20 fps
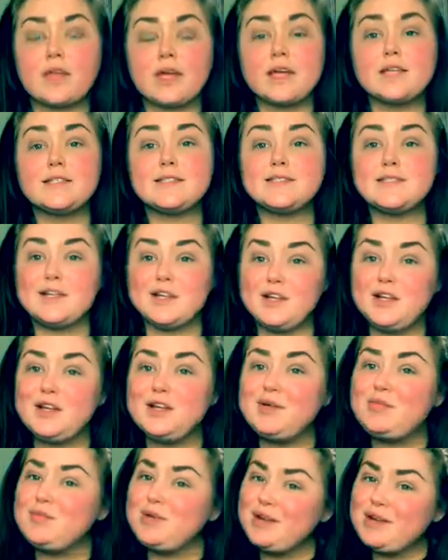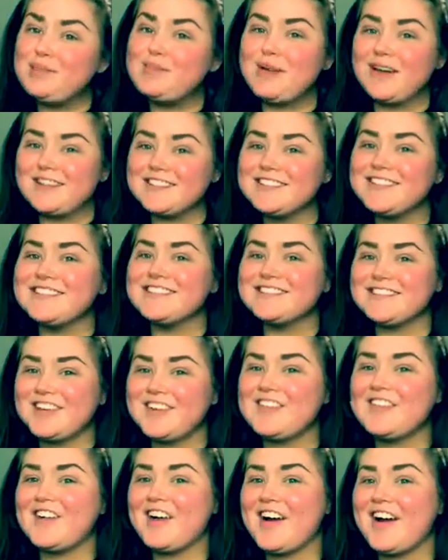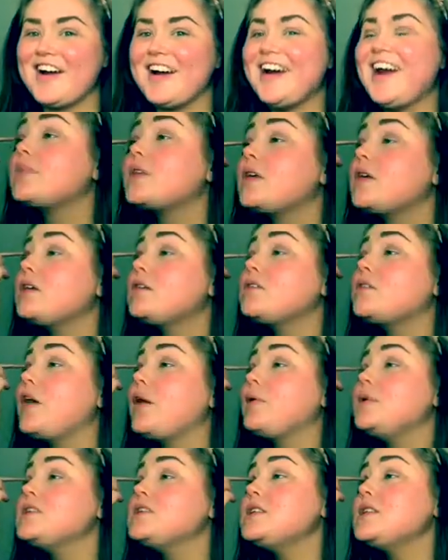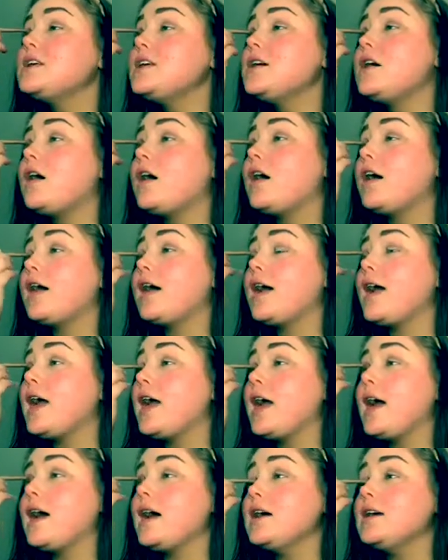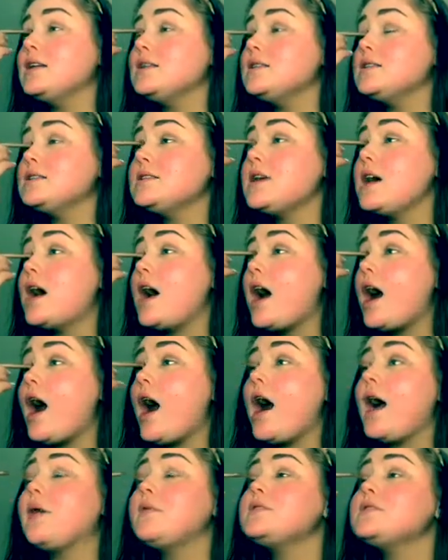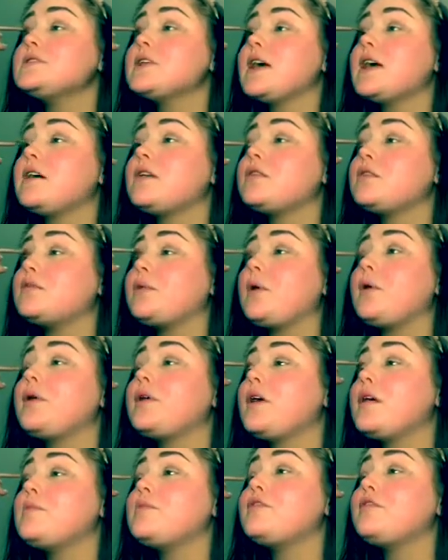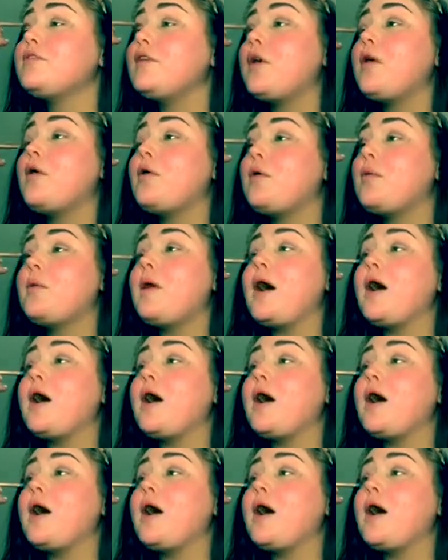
Still looking pretty busted so far. So I went to the ER and I was like throwing up foam.